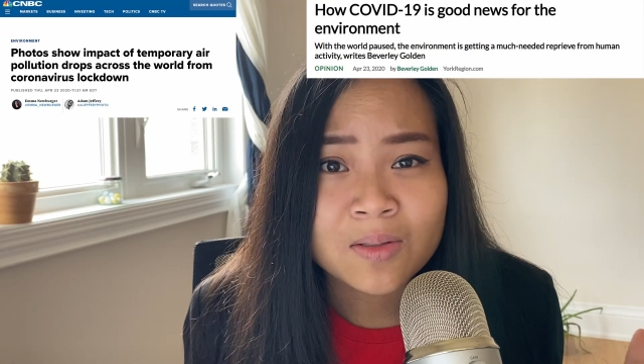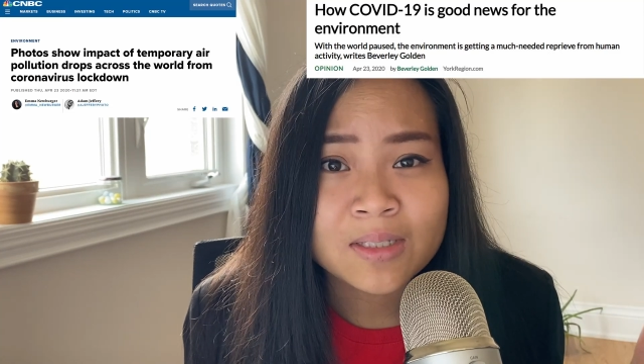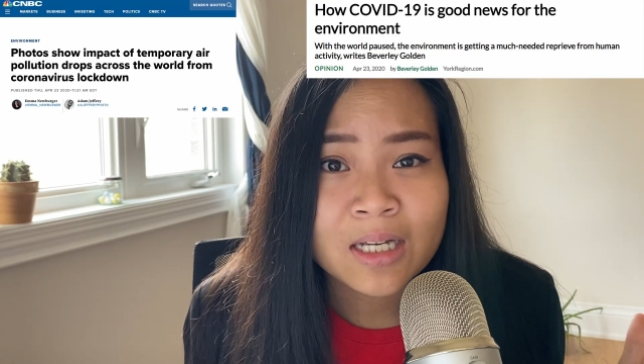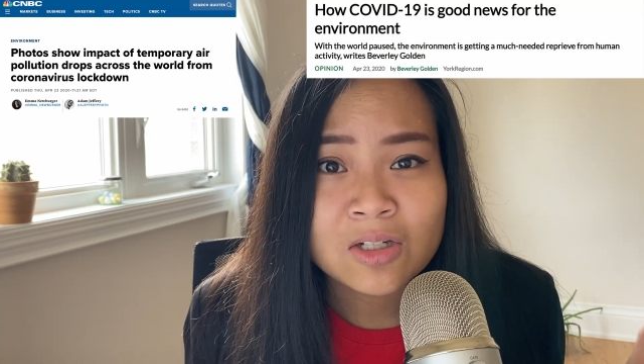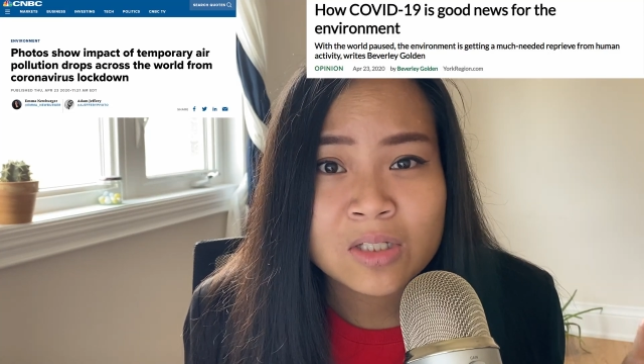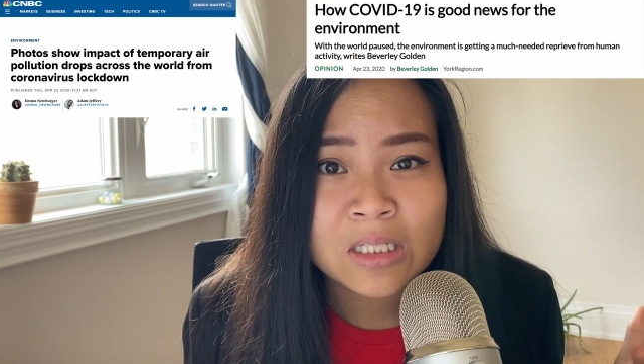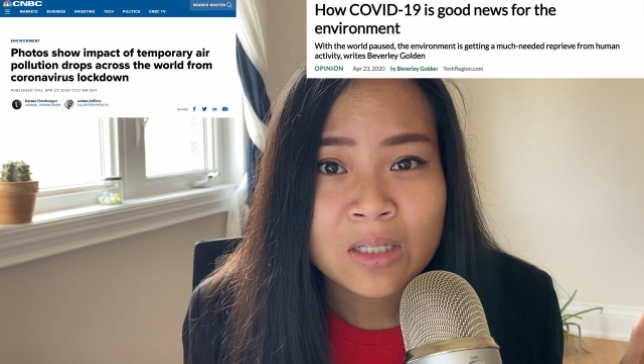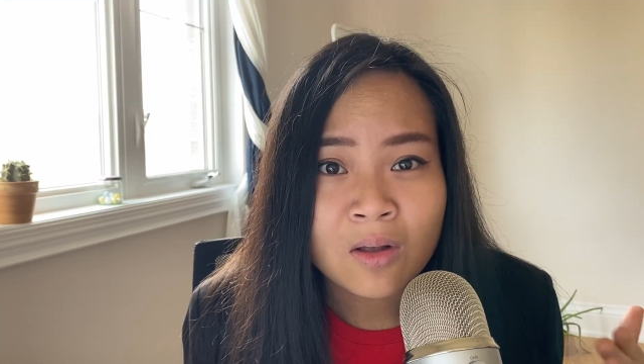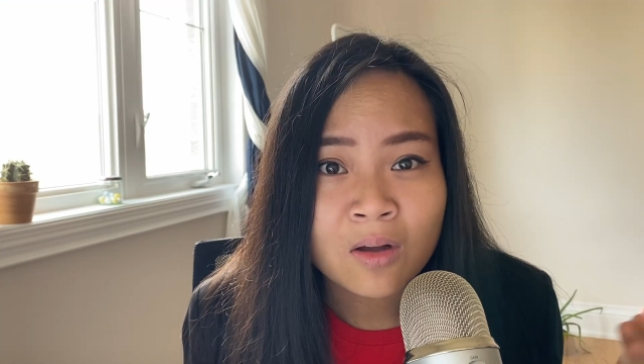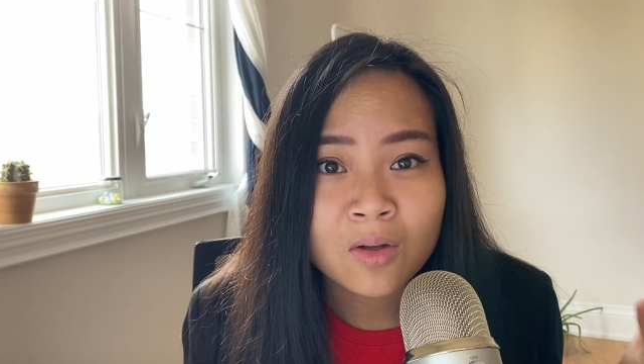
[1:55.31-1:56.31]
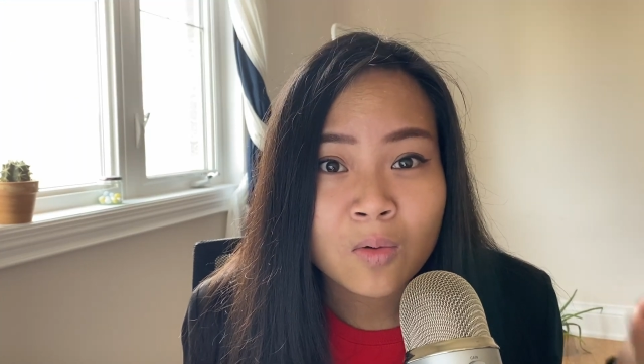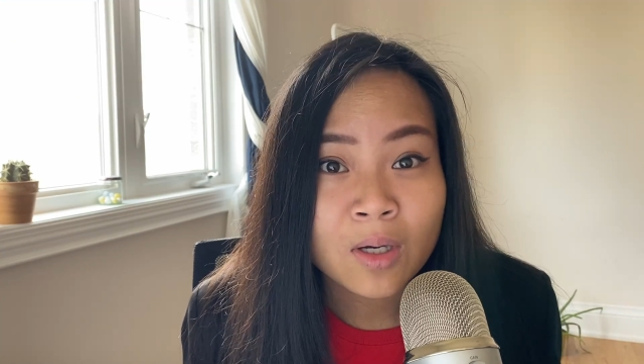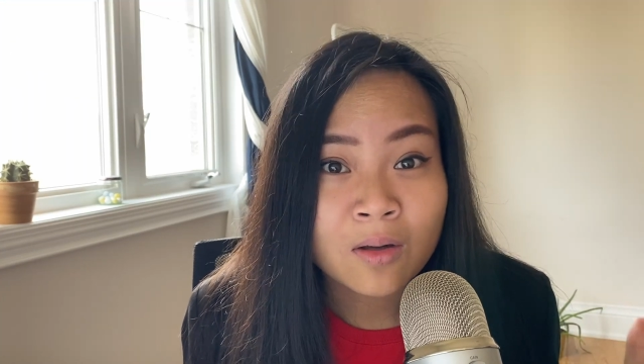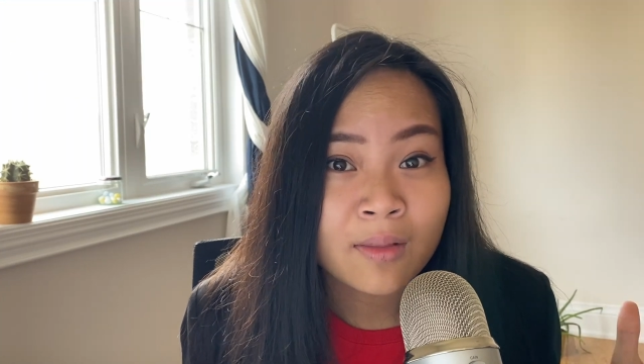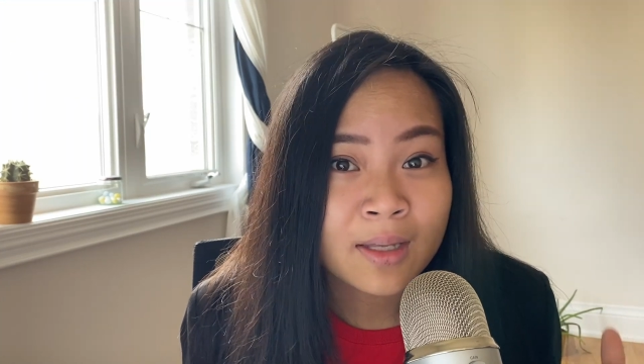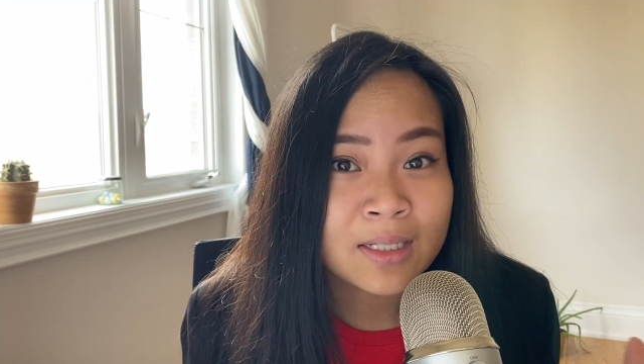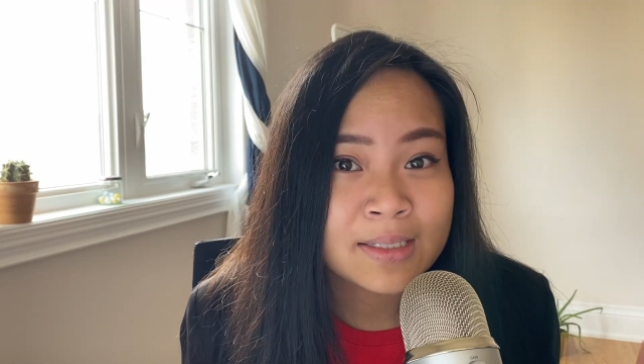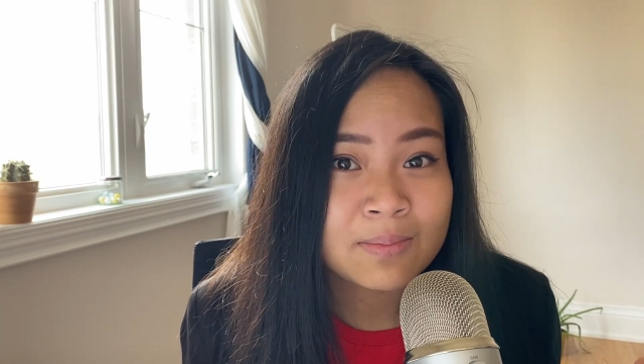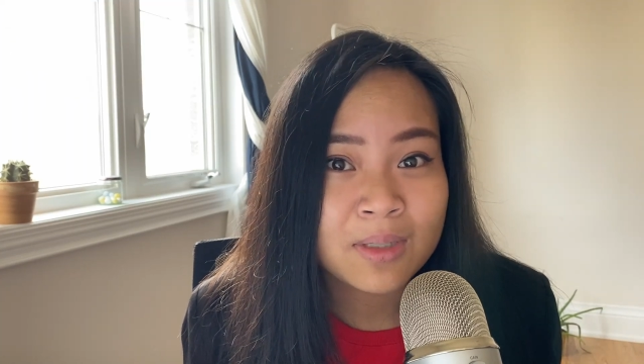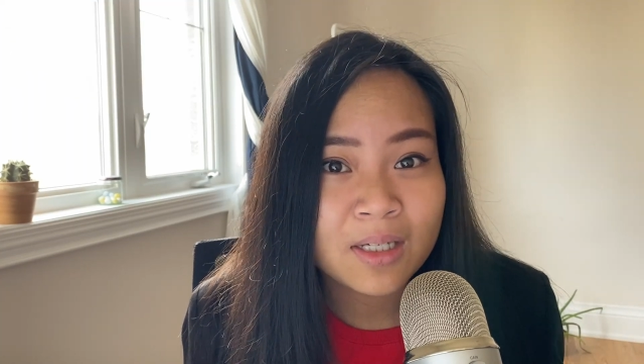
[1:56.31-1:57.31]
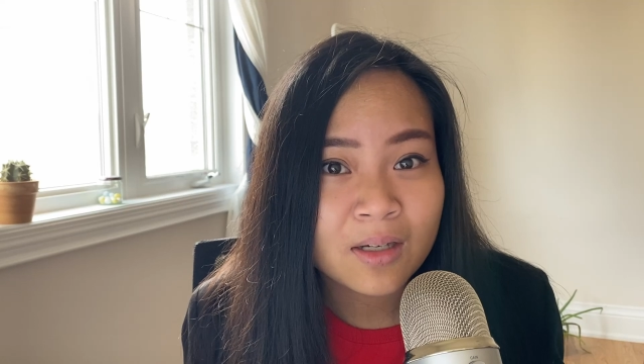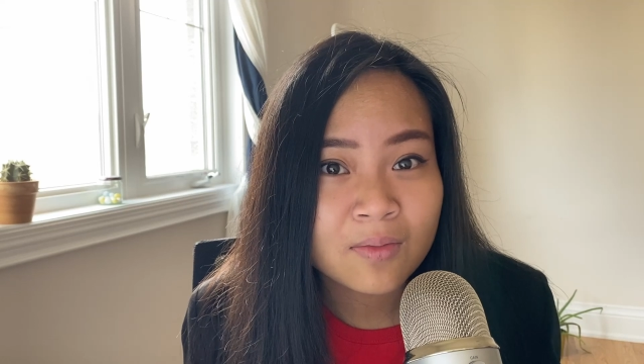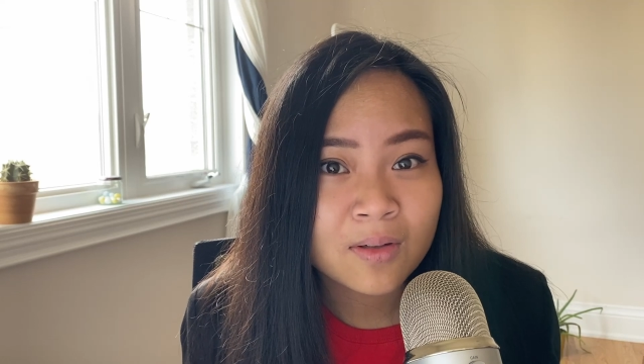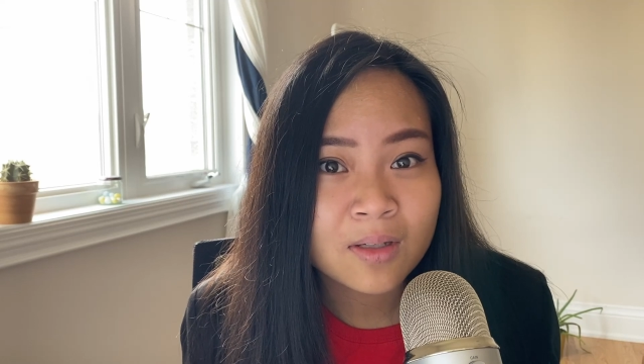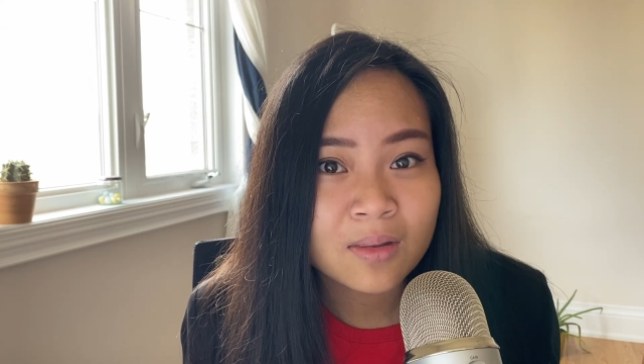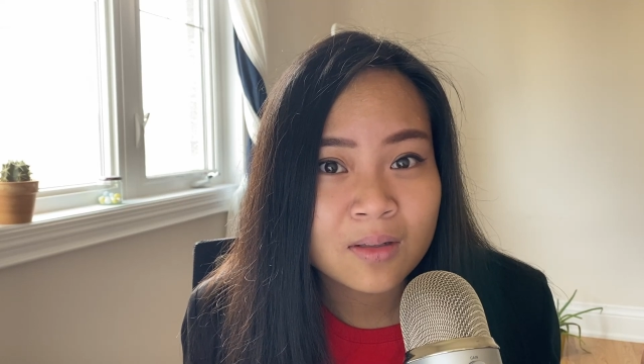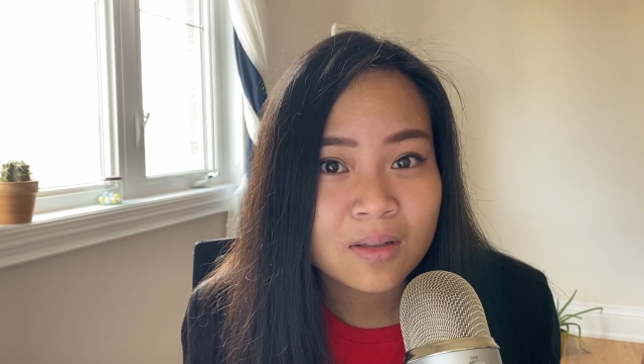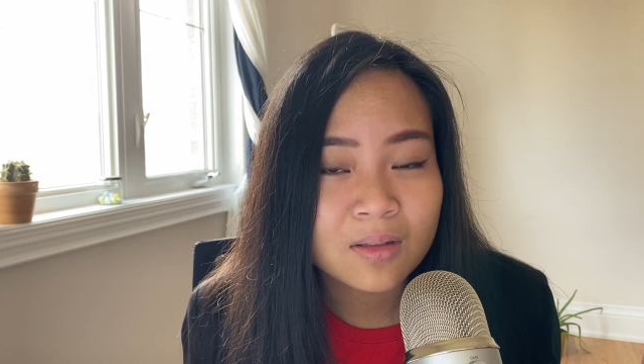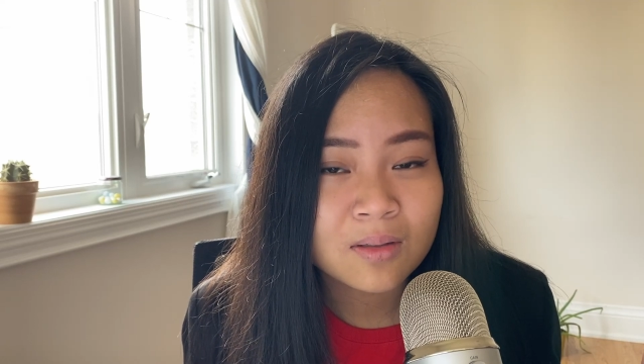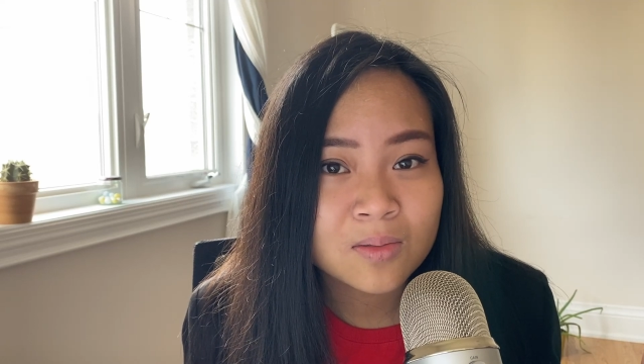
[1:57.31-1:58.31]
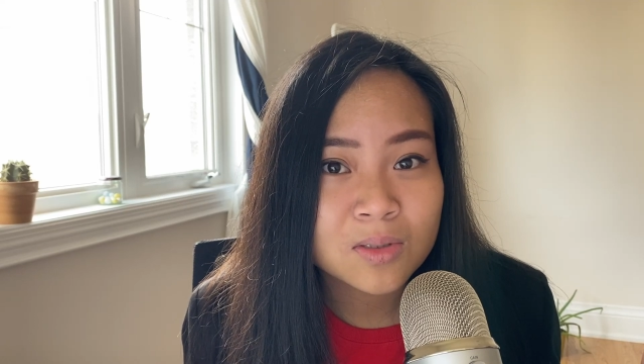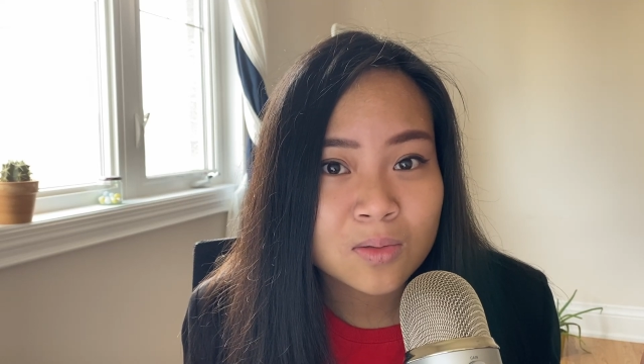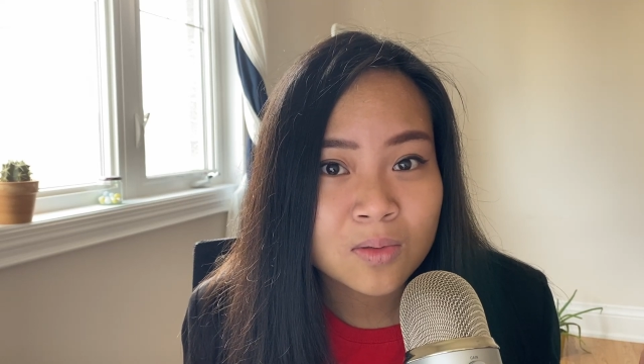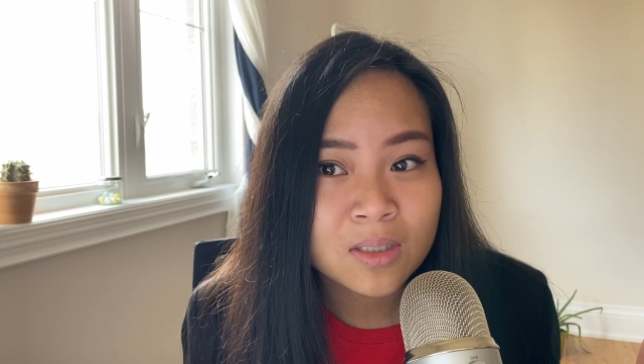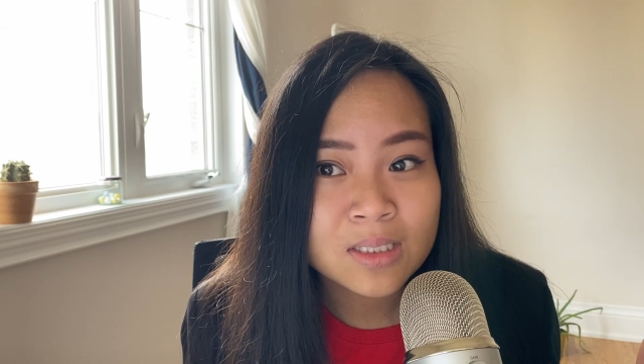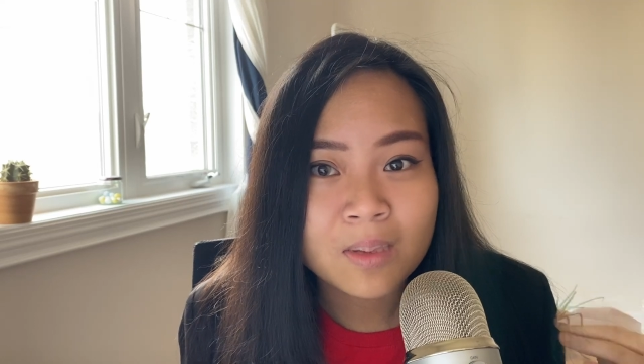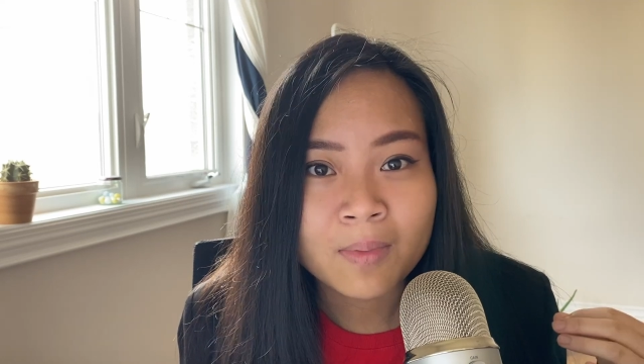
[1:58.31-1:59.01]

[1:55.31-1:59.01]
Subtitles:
there's actually a lot going on that isn't being covered in the news stories.